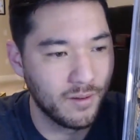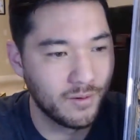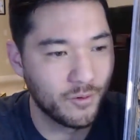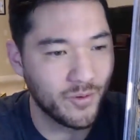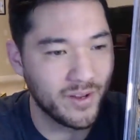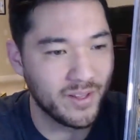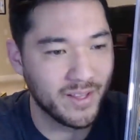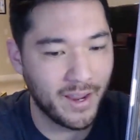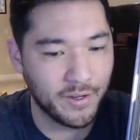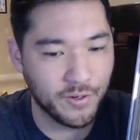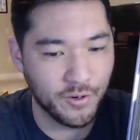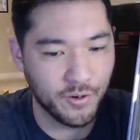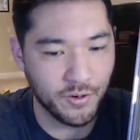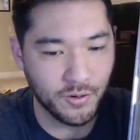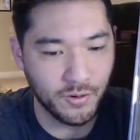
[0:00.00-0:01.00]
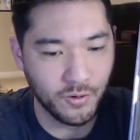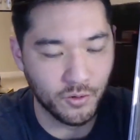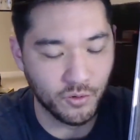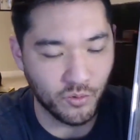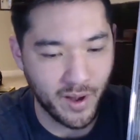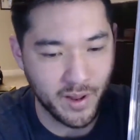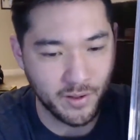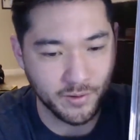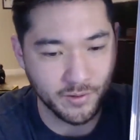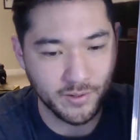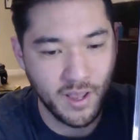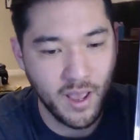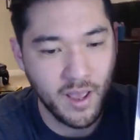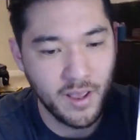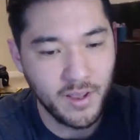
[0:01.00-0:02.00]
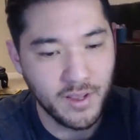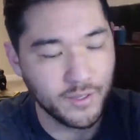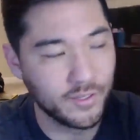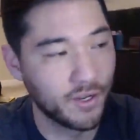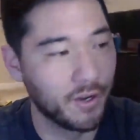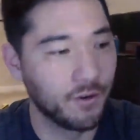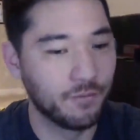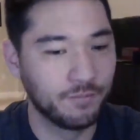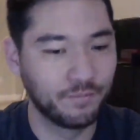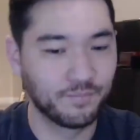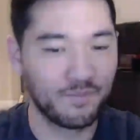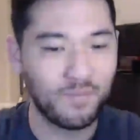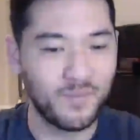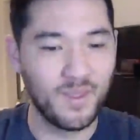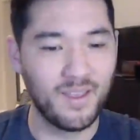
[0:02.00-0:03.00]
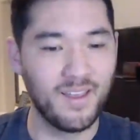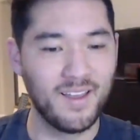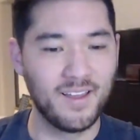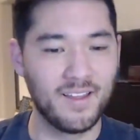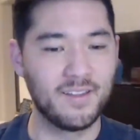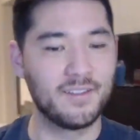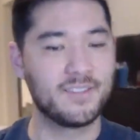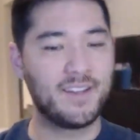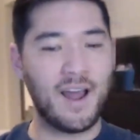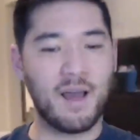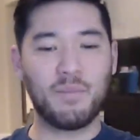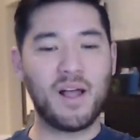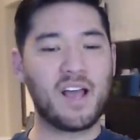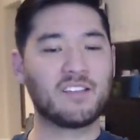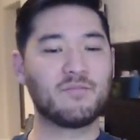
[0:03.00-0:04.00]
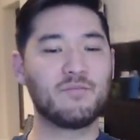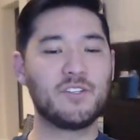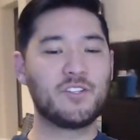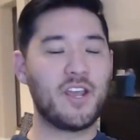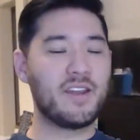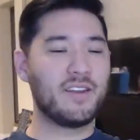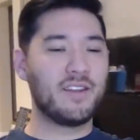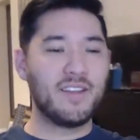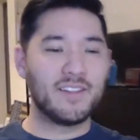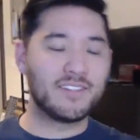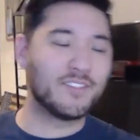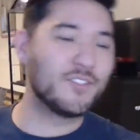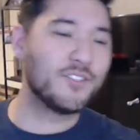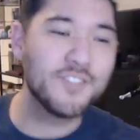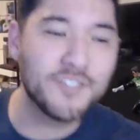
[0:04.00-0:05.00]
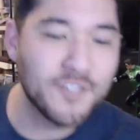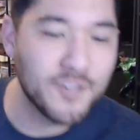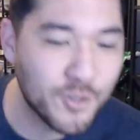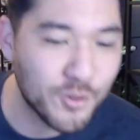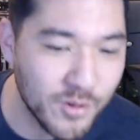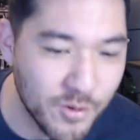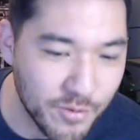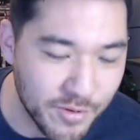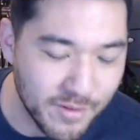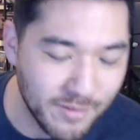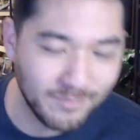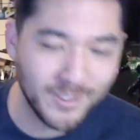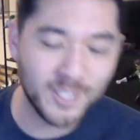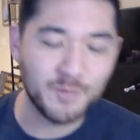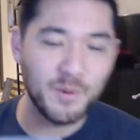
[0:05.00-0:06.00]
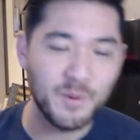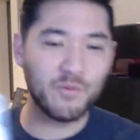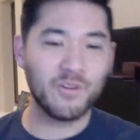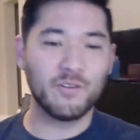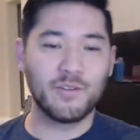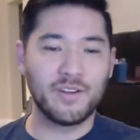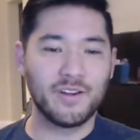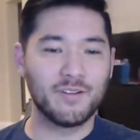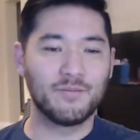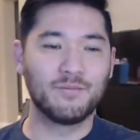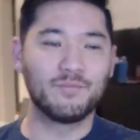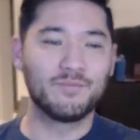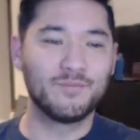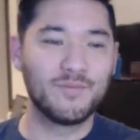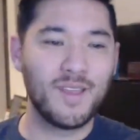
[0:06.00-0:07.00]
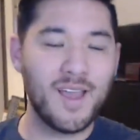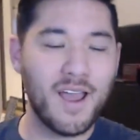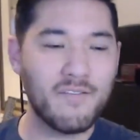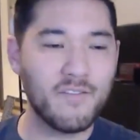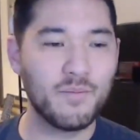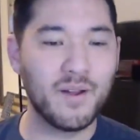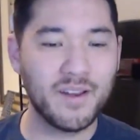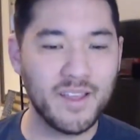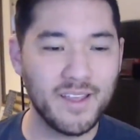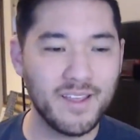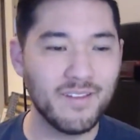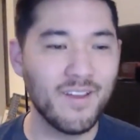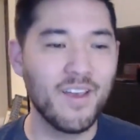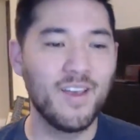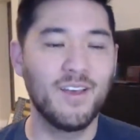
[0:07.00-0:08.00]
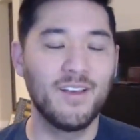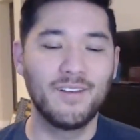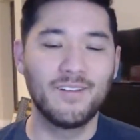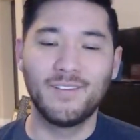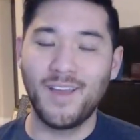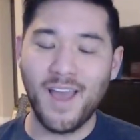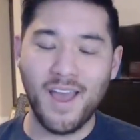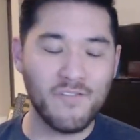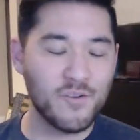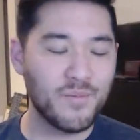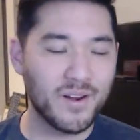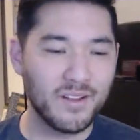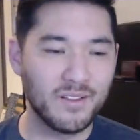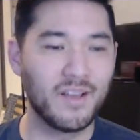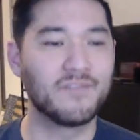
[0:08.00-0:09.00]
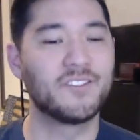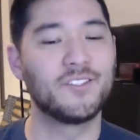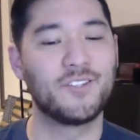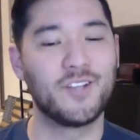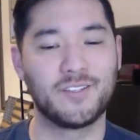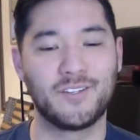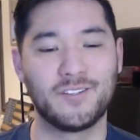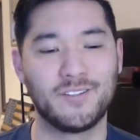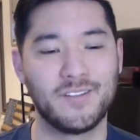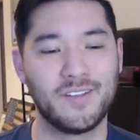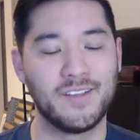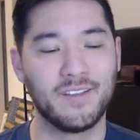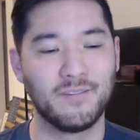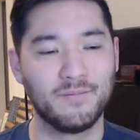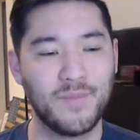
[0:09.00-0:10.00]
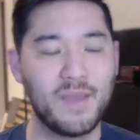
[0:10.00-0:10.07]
Green Lantern grails. So it's not blasphemy, JD. It's just the truth. Let's be real here. Everybody loves the Justice League.